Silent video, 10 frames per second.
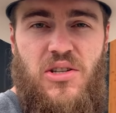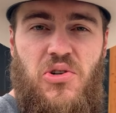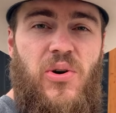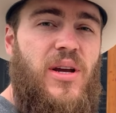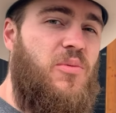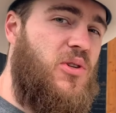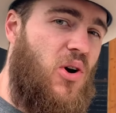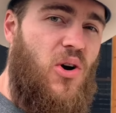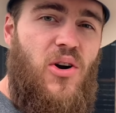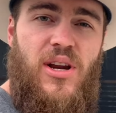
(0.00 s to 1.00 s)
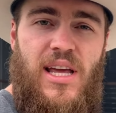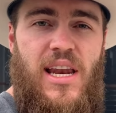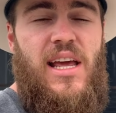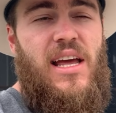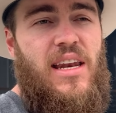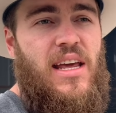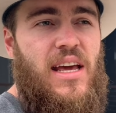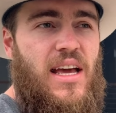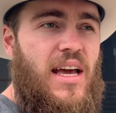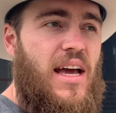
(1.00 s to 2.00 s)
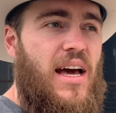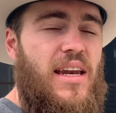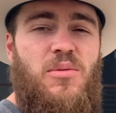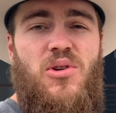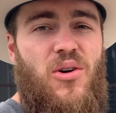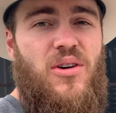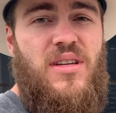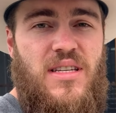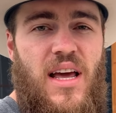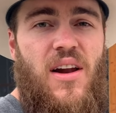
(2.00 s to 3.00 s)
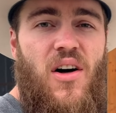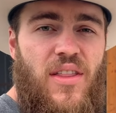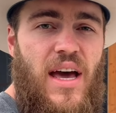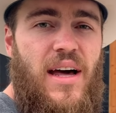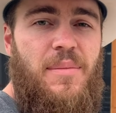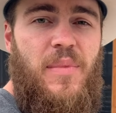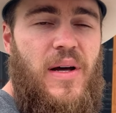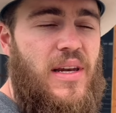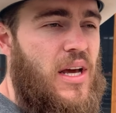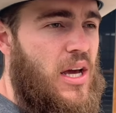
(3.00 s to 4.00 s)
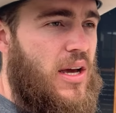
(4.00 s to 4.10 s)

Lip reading: The screen was harder to get in and it was harder to set all that, but